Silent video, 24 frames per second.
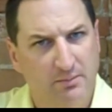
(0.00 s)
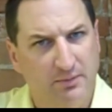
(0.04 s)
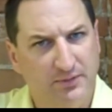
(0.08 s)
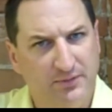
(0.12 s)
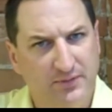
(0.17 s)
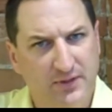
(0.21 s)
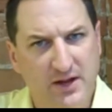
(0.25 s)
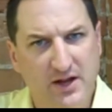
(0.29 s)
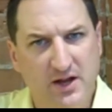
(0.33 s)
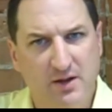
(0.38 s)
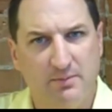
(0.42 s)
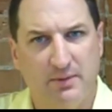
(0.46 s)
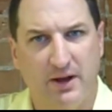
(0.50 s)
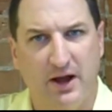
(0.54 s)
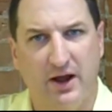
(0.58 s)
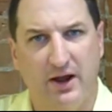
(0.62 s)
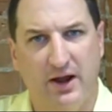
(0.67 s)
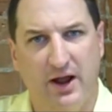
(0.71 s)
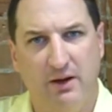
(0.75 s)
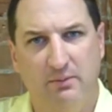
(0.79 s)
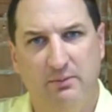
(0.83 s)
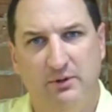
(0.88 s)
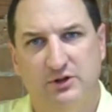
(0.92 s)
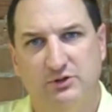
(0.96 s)
But think
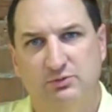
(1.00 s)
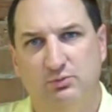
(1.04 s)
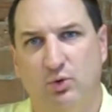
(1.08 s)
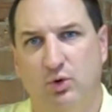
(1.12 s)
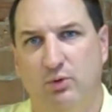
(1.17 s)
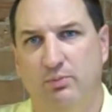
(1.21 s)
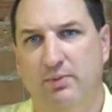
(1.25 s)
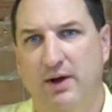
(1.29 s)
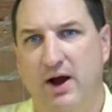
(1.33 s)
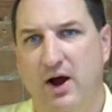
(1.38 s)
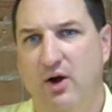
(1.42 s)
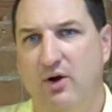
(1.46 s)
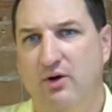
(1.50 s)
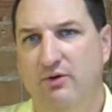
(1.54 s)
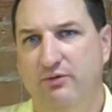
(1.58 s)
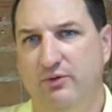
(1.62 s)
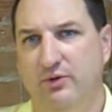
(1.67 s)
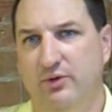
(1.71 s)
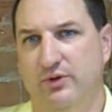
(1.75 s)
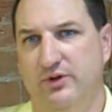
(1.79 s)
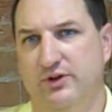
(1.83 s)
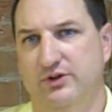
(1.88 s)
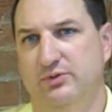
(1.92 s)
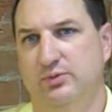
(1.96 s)
about how much more
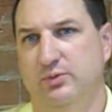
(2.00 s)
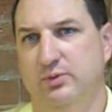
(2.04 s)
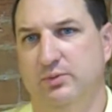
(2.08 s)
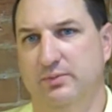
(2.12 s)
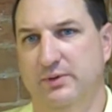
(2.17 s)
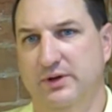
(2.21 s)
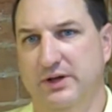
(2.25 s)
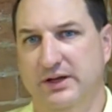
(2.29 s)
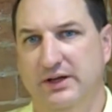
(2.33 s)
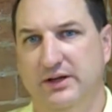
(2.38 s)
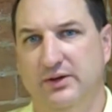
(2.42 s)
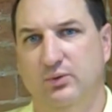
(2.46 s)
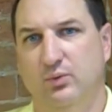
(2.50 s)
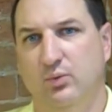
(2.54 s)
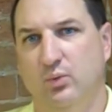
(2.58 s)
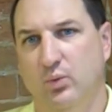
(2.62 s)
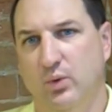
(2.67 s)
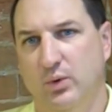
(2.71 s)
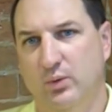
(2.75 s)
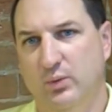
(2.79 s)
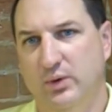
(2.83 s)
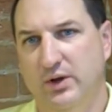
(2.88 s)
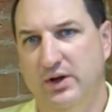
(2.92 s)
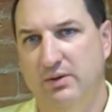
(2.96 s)
powerful this will be
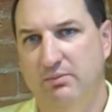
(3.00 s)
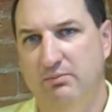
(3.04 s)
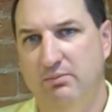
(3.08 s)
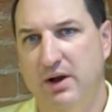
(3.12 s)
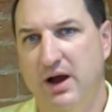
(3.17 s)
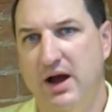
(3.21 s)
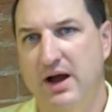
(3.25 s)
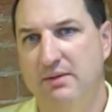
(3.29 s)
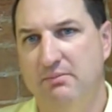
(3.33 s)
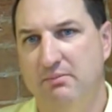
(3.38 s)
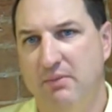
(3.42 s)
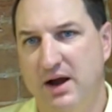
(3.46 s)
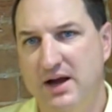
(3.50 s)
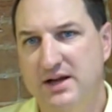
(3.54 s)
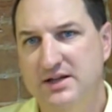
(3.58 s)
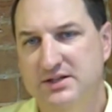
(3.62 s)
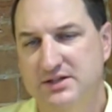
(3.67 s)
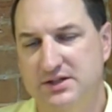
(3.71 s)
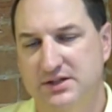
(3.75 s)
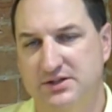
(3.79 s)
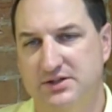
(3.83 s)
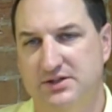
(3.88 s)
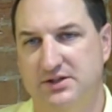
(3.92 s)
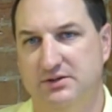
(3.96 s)
when we combine my
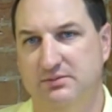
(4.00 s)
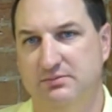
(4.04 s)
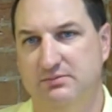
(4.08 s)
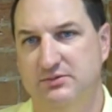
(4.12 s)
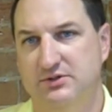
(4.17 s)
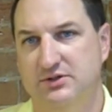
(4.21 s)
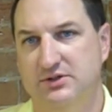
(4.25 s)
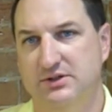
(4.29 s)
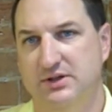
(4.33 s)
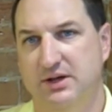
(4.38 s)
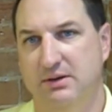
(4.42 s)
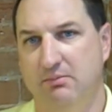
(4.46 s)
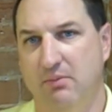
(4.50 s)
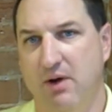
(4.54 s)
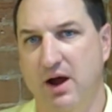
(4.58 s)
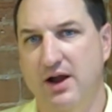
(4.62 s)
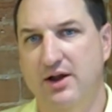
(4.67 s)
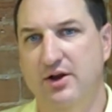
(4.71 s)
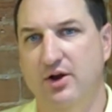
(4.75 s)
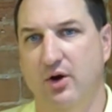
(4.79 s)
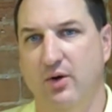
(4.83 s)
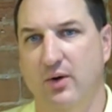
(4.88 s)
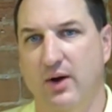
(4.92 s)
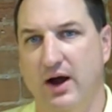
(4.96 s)
systems and
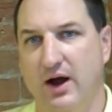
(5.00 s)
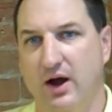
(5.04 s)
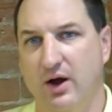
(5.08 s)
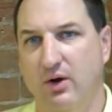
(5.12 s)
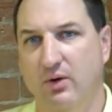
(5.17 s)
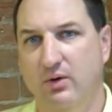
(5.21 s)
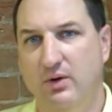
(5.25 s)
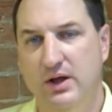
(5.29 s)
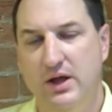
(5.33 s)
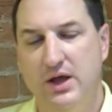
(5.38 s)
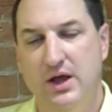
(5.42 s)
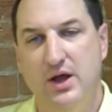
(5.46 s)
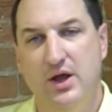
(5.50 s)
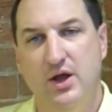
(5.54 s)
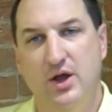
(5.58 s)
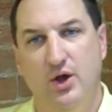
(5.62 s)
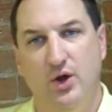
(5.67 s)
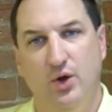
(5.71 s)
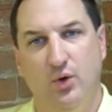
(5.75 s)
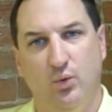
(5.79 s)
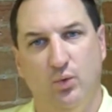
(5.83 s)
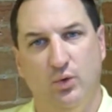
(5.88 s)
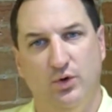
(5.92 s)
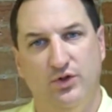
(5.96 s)
my know-how
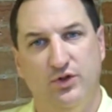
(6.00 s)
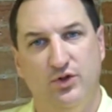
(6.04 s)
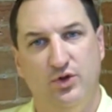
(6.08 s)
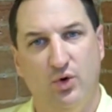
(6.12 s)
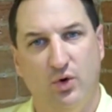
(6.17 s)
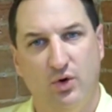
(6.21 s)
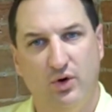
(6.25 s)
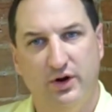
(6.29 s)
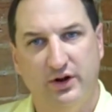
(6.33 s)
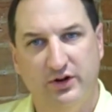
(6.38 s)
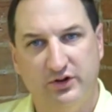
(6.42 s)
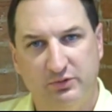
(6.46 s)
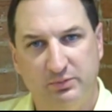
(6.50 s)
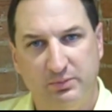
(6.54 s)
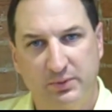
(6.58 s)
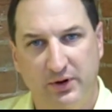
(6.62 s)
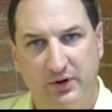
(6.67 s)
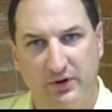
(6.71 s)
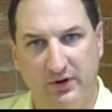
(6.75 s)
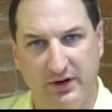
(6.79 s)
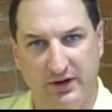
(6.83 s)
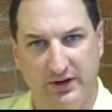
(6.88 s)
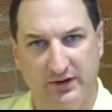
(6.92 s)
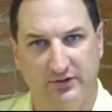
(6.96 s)
with your
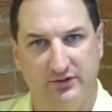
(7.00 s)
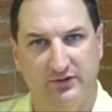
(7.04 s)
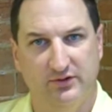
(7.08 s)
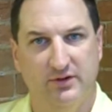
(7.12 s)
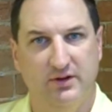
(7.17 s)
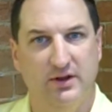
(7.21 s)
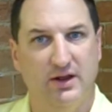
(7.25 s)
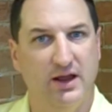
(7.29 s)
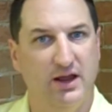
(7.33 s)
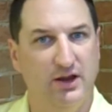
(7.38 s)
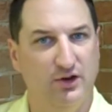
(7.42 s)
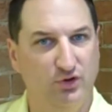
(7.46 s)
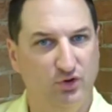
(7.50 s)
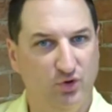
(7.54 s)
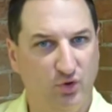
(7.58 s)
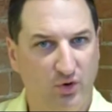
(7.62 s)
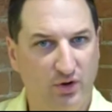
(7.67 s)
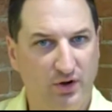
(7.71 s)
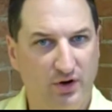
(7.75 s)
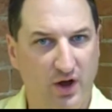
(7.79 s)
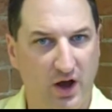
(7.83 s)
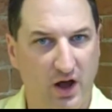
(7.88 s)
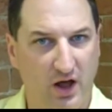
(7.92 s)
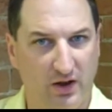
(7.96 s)
experience and
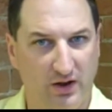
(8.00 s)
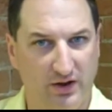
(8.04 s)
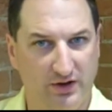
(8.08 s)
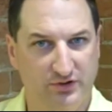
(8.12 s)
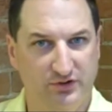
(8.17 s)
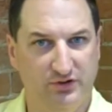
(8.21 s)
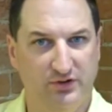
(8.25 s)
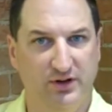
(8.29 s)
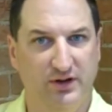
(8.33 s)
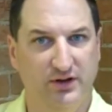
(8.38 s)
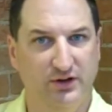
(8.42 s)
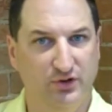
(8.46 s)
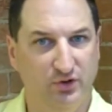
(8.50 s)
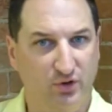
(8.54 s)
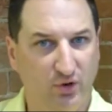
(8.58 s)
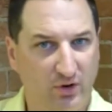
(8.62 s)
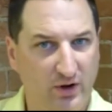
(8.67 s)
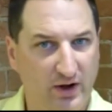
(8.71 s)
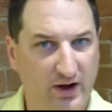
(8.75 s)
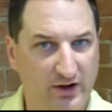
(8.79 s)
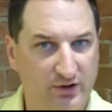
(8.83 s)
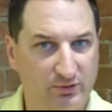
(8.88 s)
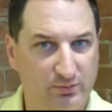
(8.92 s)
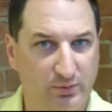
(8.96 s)
your knowledge and
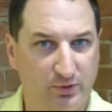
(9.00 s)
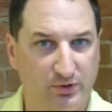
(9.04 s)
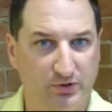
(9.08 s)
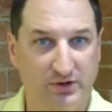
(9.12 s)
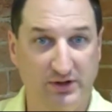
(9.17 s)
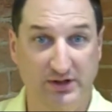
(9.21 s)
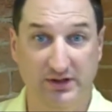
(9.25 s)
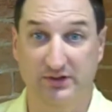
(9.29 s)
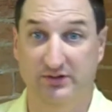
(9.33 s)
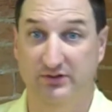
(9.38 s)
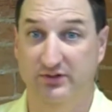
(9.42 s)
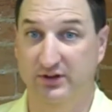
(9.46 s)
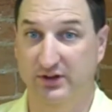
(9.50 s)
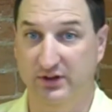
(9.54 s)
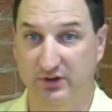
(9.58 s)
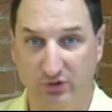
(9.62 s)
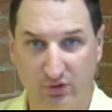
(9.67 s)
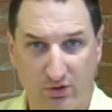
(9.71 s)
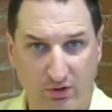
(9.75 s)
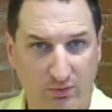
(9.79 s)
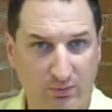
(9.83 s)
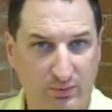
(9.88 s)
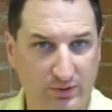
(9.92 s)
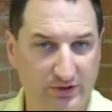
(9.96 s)
your expertise and
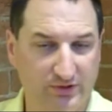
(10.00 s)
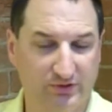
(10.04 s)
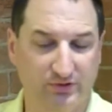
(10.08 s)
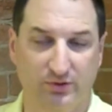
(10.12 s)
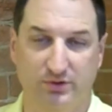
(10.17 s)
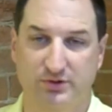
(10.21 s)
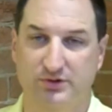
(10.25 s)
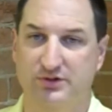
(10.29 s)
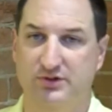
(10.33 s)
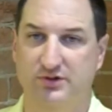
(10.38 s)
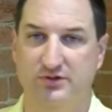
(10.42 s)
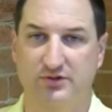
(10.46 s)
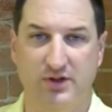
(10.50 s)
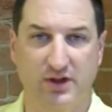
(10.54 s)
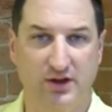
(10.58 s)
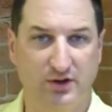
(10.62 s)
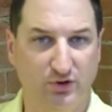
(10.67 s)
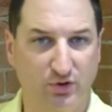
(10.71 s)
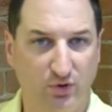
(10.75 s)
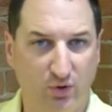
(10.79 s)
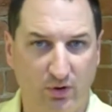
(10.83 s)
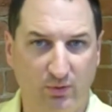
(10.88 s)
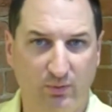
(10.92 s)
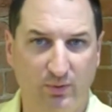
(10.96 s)
your resources
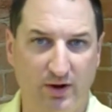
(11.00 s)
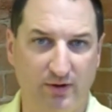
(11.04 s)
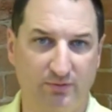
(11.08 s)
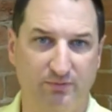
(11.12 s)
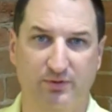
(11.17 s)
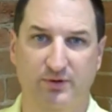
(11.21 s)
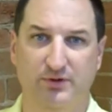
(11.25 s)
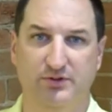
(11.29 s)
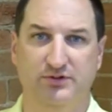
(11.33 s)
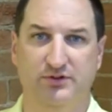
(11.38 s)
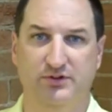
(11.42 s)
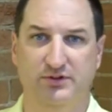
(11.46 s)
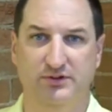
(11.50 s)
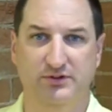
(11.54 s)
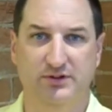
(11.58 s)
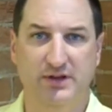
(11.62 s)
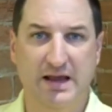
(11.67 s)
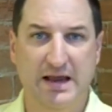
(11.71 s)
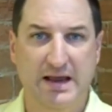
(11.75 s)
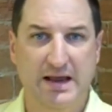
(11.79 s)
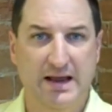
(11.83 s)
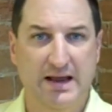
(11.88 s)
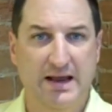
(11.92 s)
and your references.